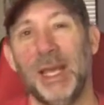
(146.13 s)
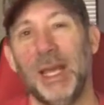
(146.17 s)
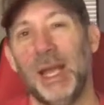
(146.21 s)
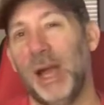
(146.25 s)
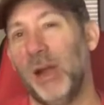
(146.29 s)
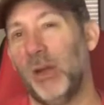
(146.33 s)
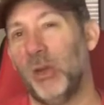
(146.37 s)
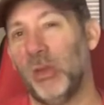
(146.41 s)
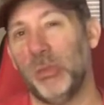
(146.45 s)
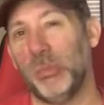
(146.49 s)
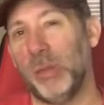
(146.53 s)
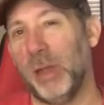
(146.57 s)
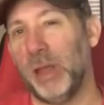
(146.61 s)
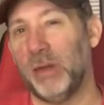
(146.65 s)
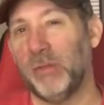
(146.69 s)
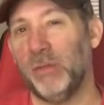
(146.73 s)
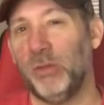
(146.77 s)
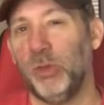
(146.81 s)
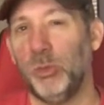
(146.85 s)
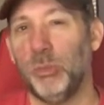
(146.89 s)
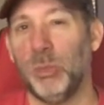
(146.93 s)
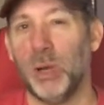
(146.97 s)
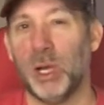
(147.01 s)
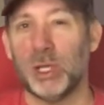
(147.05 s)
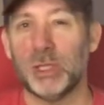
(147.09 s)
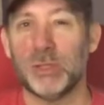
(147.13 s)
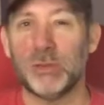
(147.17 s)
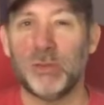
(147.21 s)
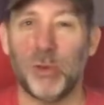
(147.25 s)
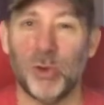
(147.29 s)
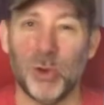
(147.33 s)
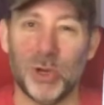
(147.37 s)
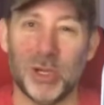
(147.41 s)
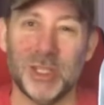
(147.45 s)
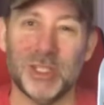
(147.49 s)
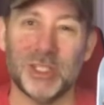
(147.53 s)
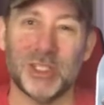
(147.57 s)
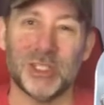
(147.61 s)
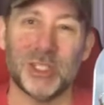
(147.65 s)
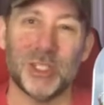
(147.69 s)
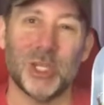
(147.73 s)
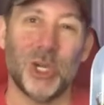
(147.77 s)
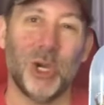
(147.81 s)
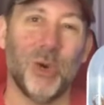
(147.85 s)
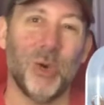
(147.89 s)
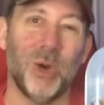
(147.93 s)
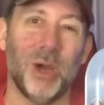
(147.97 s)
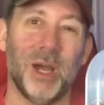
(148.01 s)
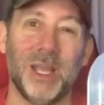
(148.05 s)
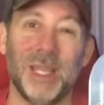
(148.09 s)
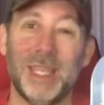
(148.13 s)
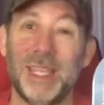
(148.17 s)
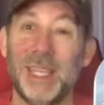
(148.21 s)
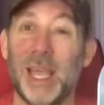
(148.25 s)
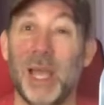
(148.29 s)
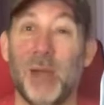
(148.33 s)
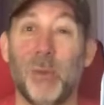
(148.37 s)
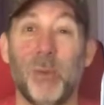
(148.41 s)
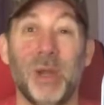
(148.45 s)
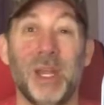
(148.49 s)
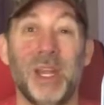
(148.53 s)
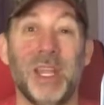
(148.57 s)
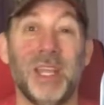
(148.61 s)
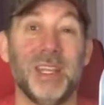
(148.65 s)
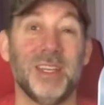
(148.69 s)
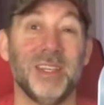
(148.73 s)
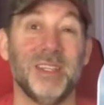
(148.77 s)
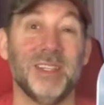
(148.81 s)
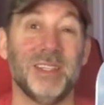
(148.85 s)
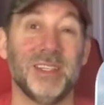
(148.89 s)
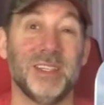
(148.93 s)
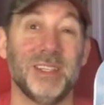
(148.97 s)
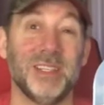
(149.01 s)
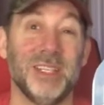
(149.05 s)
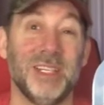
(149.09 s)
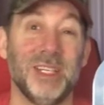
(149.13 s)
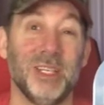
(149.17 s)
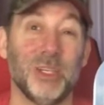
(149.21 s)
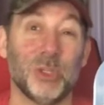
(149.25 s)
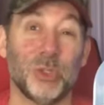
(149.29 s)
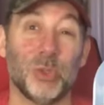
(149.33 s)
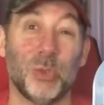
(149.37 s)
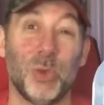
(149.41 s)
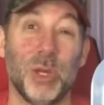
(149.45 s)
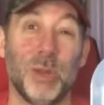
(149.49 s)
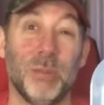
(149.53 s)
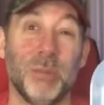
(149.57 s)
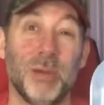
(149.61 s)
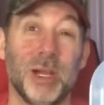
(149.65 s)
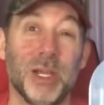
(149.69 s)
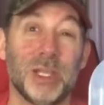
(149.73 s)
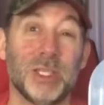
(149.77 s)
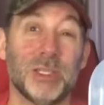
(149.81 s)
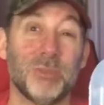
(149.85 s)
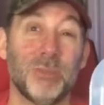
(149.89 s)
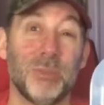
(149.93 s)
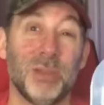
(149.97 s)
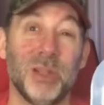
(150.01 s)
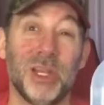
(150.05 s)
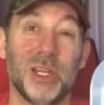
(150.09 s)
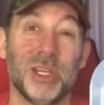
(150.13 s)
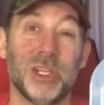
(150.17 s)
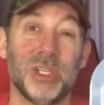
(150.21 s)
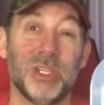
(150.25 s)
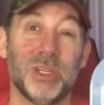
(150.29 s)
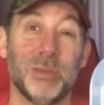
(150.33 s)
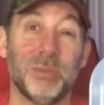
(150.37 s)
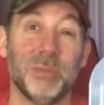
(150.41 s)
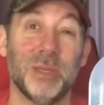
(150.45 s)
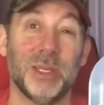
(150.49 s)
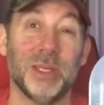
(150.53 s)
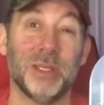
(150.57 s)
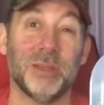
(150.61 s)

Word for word: I only paid a few bucks for it, so yeah, I went ahead and took the deal. 20 bucks plus shipping.